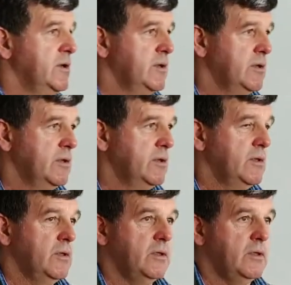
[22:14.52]

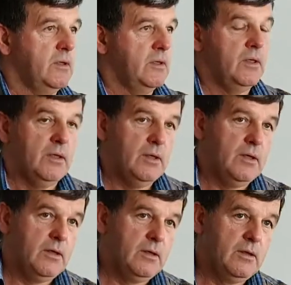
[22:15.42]

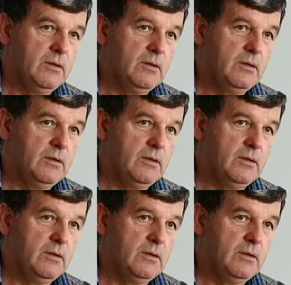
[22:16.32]
[no speech]